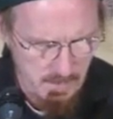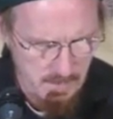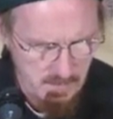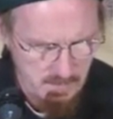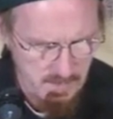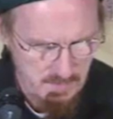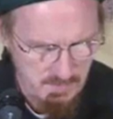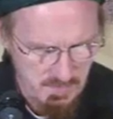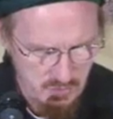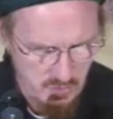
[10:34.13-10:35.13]
Let me
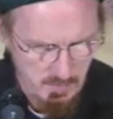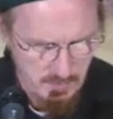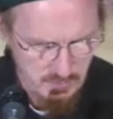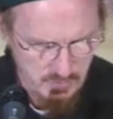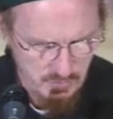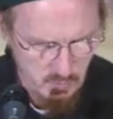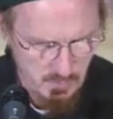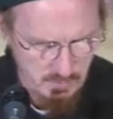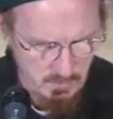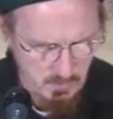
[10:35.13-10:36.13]
venture upon just
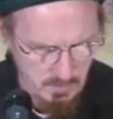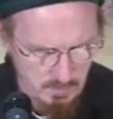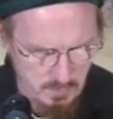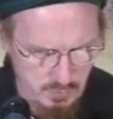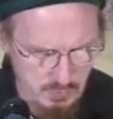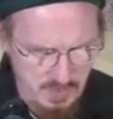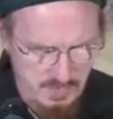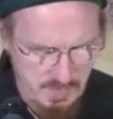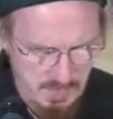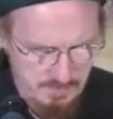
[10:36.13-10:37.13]
one more
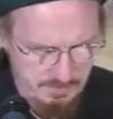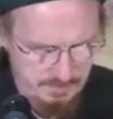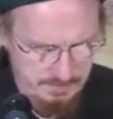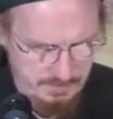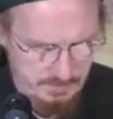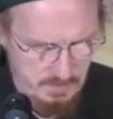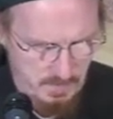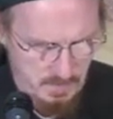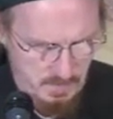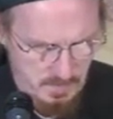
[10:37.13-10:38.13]
briefly.
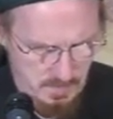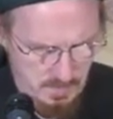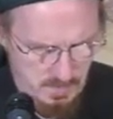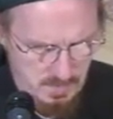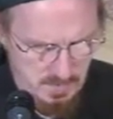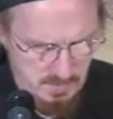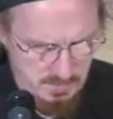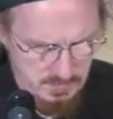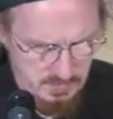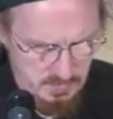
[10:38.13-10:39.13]
There
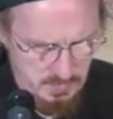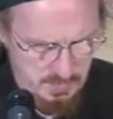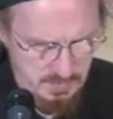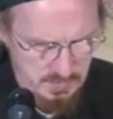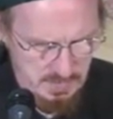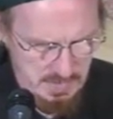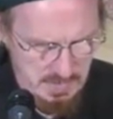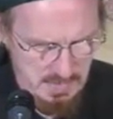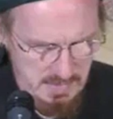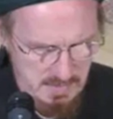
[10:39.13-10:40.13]
is
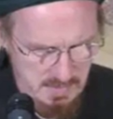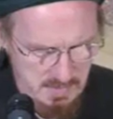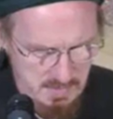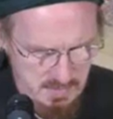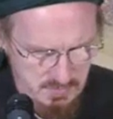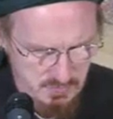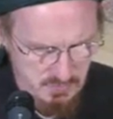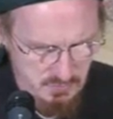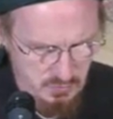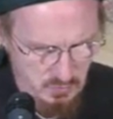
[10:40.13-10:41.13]
11,
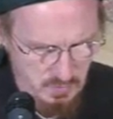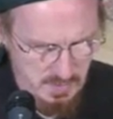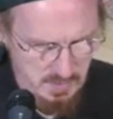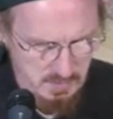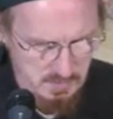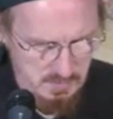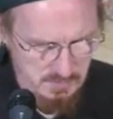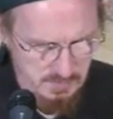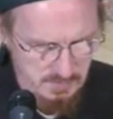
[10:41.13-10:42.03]
12,